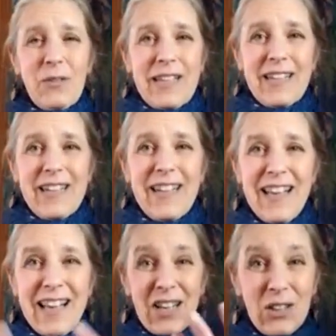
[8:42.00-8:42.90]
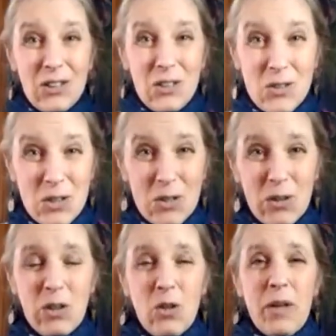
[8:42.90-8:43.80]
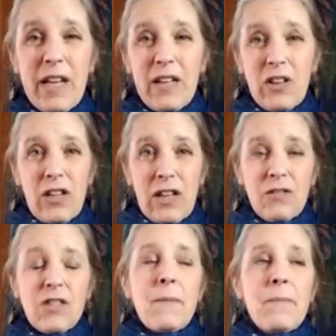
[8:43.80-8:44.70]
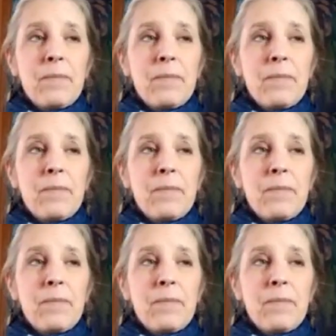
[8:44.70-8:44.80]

that we can use to illuminate our lives